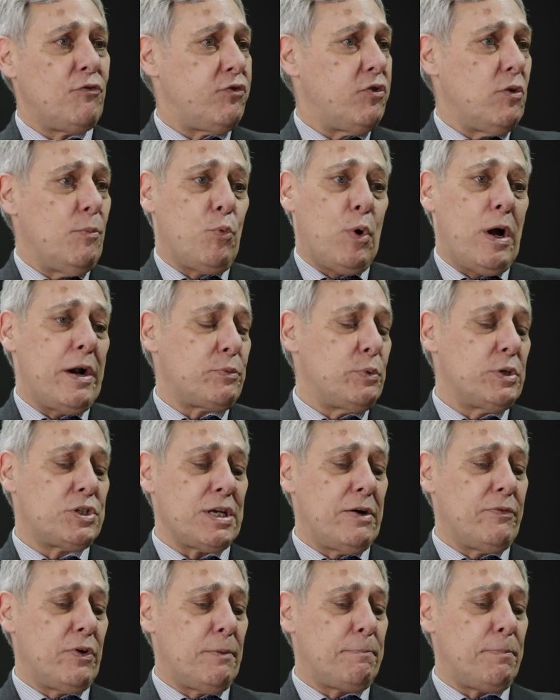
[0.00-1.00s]
from
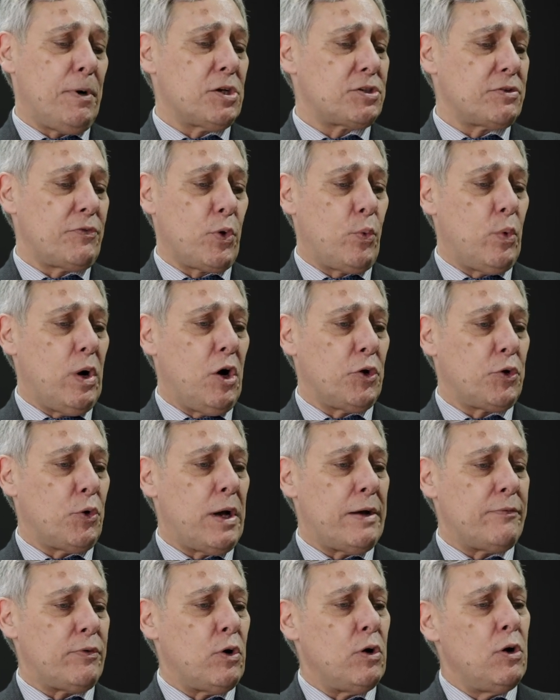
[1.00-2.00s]
whichever part of the world
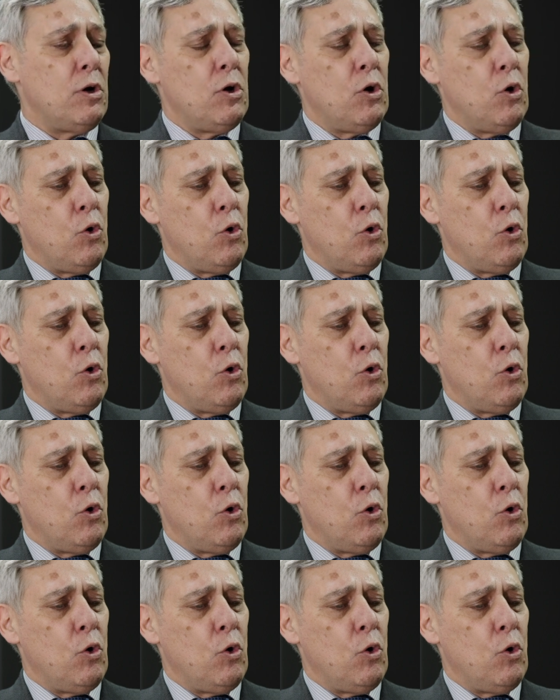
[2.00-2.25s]
or whatever